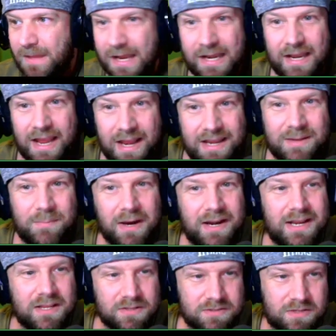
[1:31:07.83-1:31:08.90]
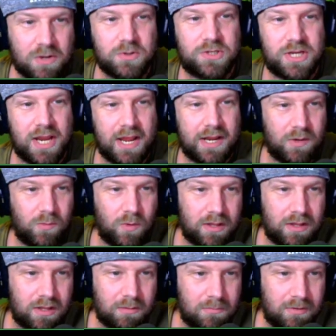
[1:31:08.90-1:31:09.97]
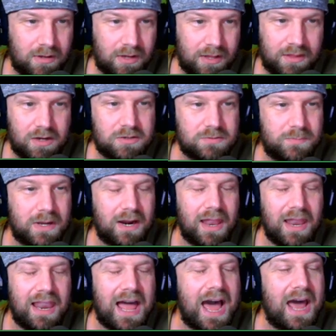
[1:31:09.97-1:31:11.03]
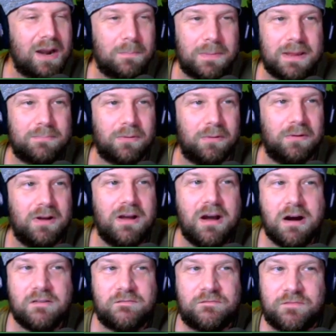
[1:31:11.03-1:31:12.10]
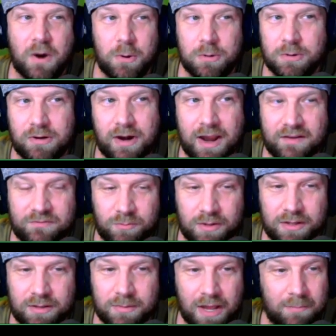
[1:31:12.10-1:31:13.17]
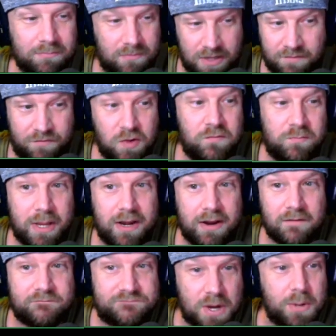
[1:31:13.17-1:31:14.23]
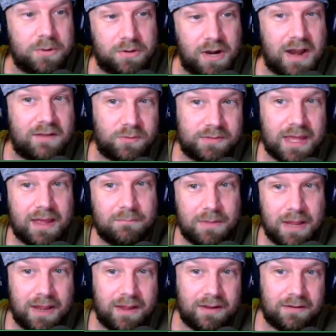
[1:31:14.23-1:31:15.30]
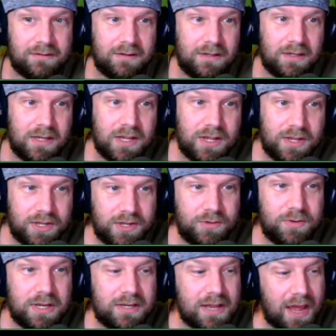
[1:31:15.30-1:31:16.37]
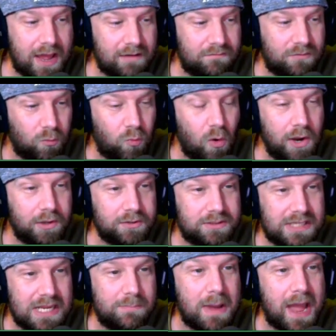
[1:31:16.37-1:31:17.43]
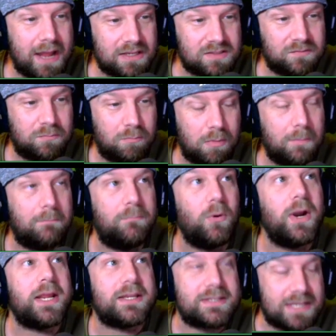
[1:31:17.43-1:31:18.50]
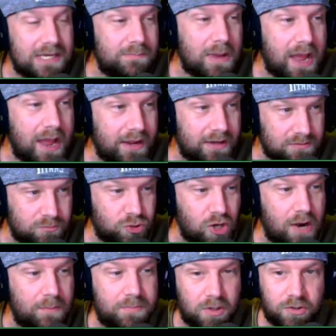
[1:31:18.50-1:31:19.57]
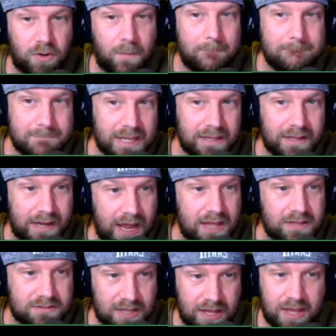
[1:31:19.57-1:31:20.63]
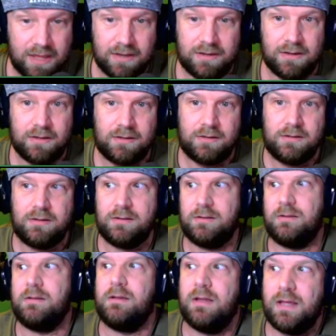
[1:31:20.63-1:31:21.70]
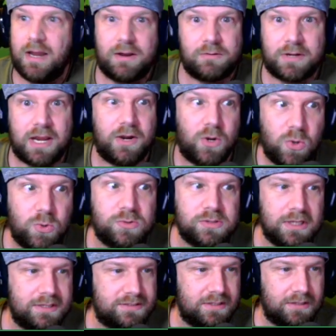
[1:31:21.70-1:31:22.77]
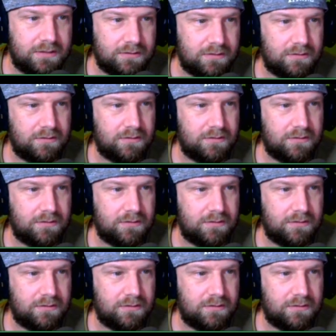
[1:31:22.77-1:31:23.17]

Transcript: And anybody associated with him. And there's been a lot of people photographed with him. I'm, if you've been in a photograph with that man, you need to have the royal tea bags, brick tea bags dropped on your melon ass head. And I don't care who's listening.